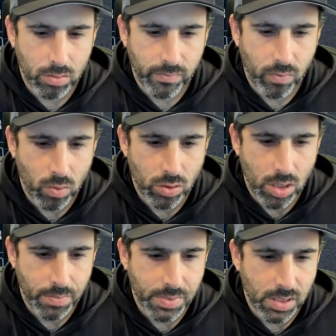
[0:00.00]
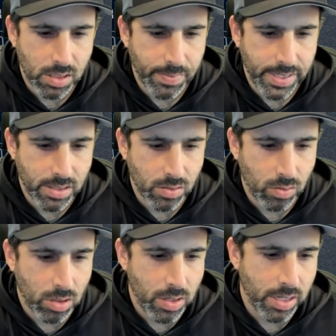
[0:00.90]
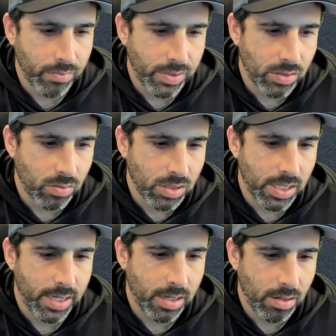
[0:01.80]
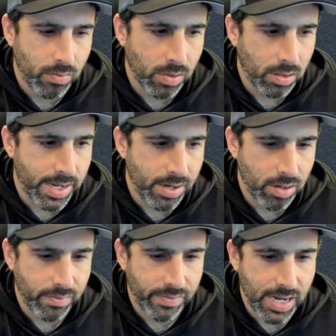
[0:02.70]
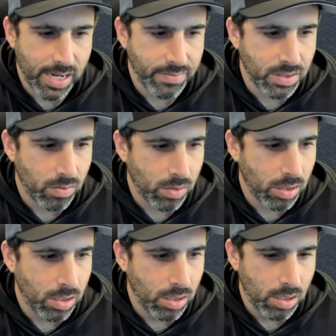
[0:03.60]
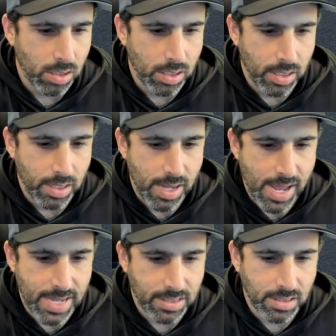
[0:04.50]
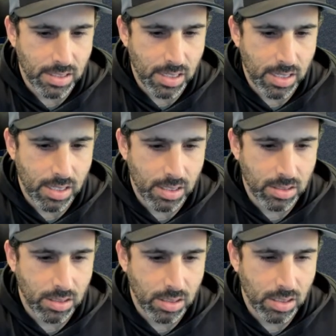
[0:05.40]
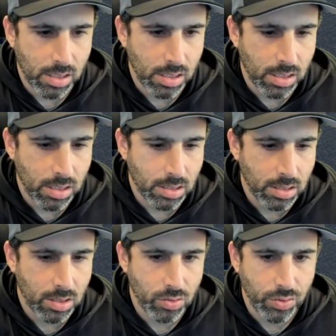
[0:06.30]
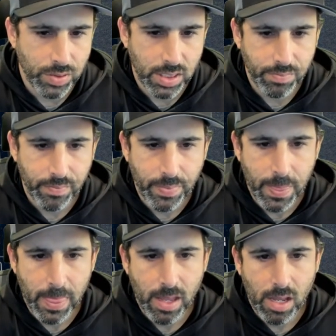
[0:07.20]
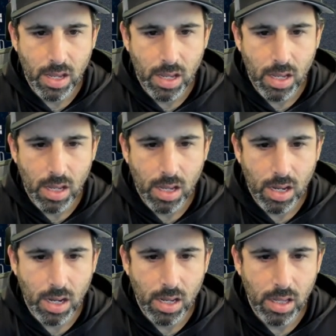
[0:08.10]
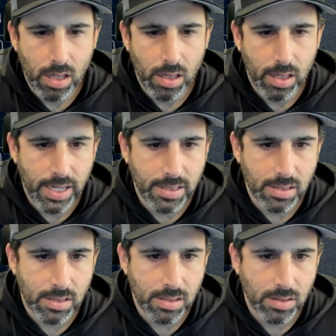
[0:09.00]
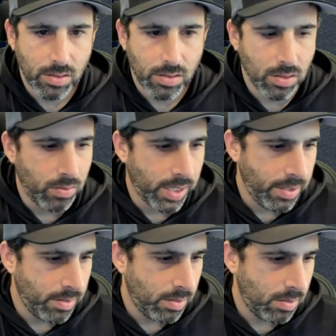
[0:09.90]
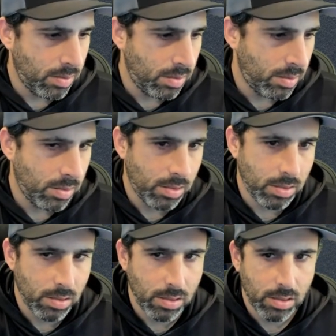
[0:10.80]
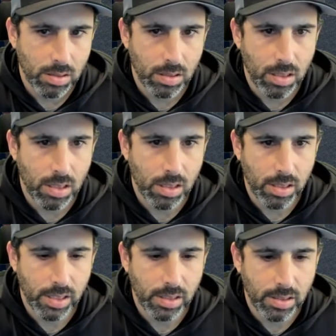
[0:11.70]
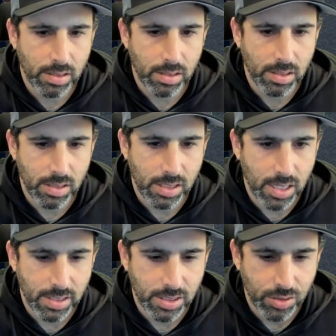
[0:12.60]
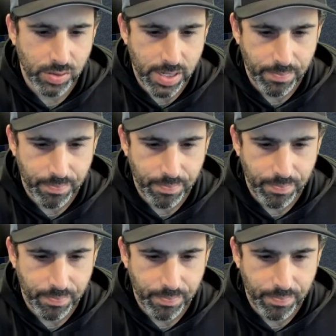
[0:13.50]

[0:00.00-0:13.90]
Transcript: 4-drops in space, so we'll go ahead and resource there. We're lighter on 5, so we're hesitant, I think, to go too deep. And that's okay. They did not need to do that.